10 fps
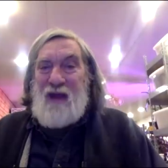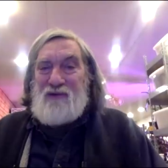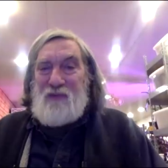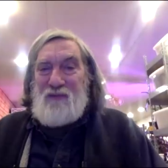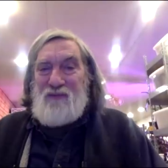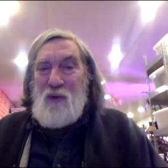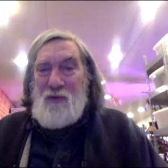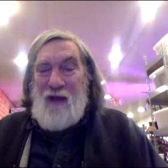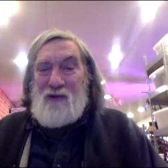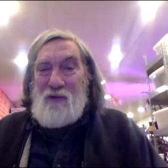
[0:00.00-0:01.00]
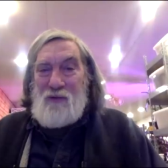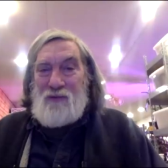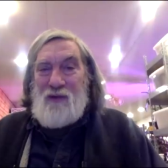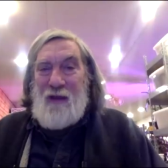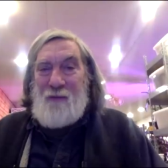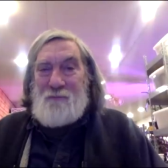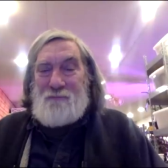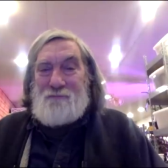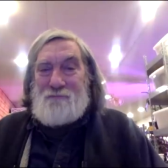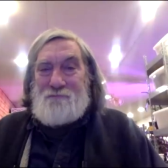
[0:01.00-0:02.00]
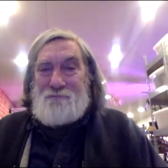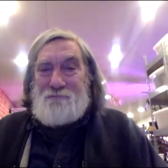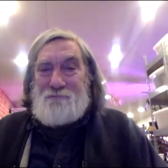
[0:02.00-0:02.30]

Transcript: those potatoes before that cold came.